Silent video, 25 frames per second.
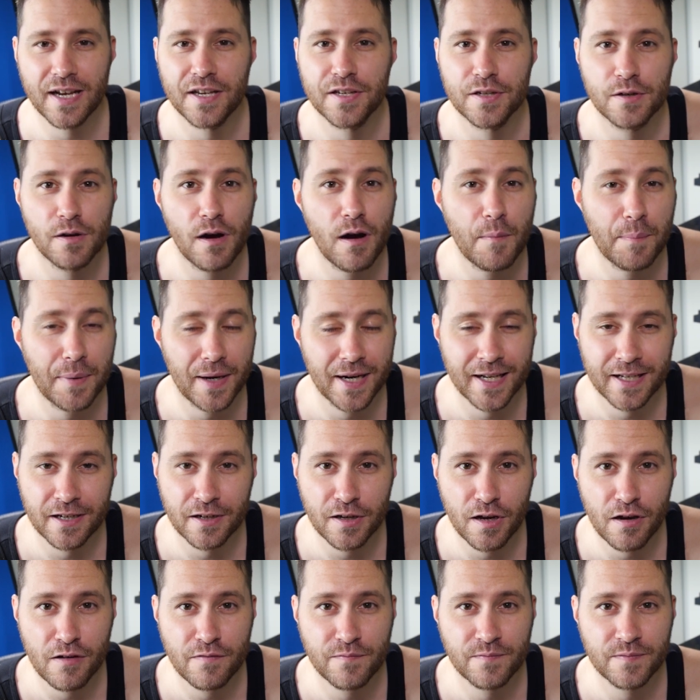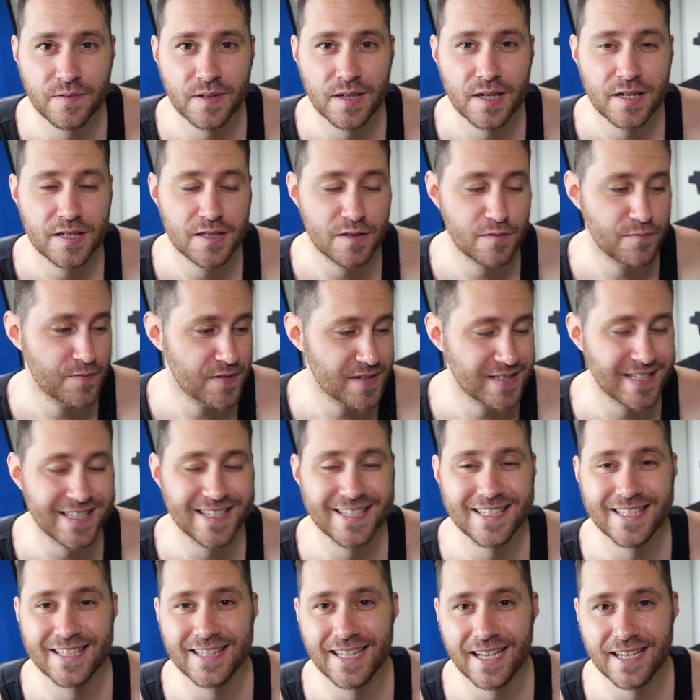and you are planning on going to
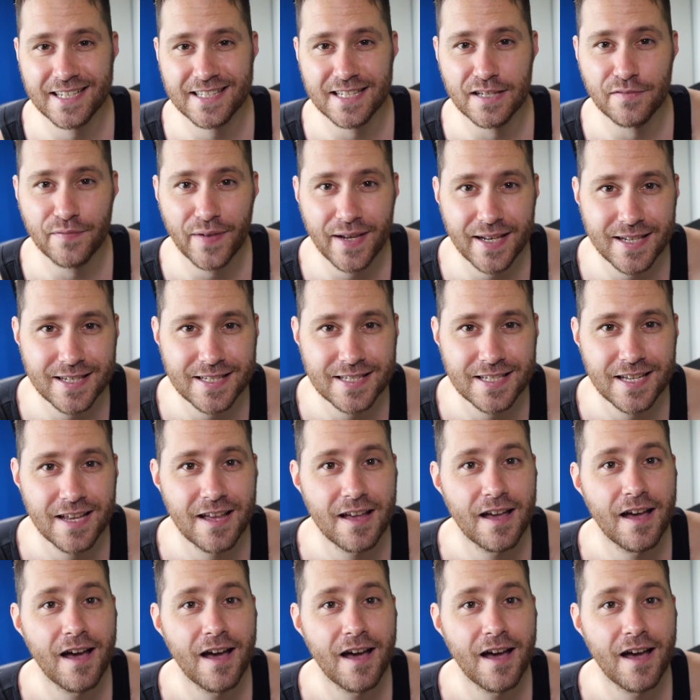visit that event,